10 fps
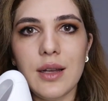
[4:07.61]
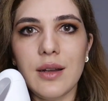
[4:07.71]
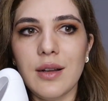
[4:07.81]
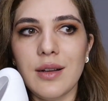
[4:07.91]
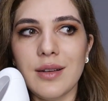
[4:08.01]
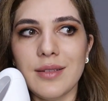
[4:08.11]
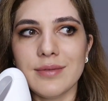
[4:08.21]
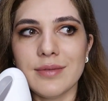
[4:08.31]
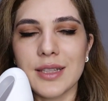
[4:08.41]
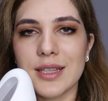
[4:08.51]

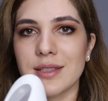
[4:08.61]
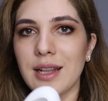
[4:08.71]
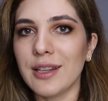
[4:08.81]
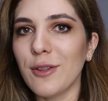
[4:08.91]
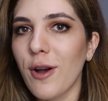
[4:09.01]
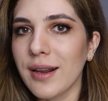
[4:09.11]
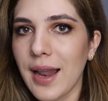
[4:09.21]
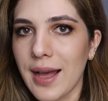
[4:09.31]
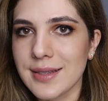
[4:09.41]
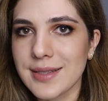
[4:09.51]
Um, it's not long
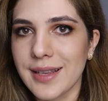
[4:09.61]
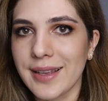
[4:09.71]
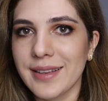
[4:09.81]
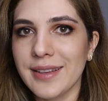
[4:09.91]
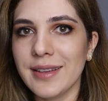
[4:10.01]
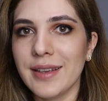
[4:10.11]
lasting.